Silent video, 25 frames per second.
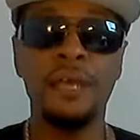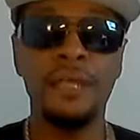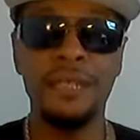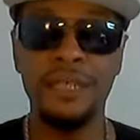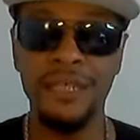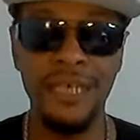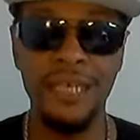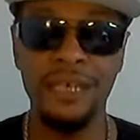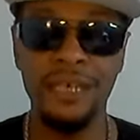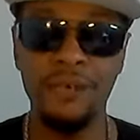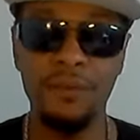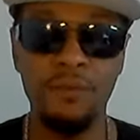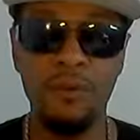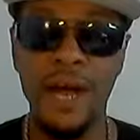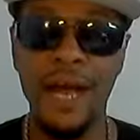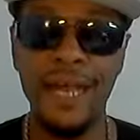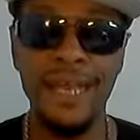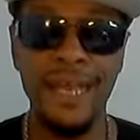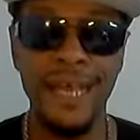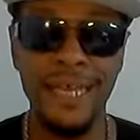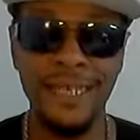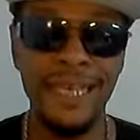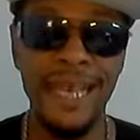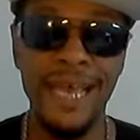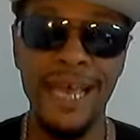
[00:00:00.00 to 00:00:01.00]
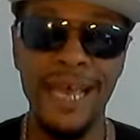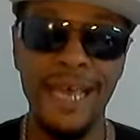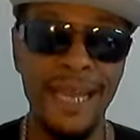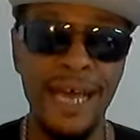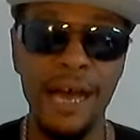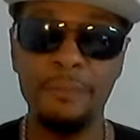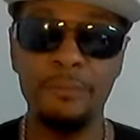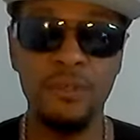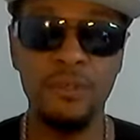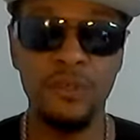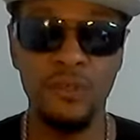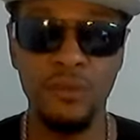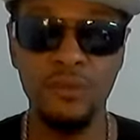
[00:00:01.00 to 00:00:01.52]
Dillian Whyte has had
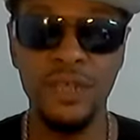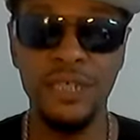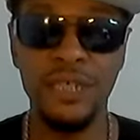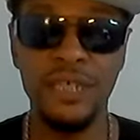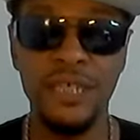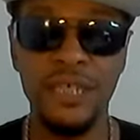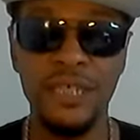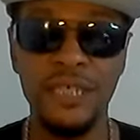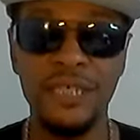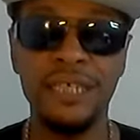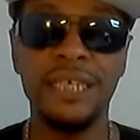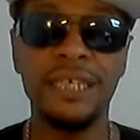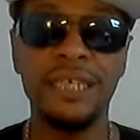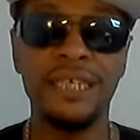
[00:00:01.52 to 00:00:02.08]
opportunities.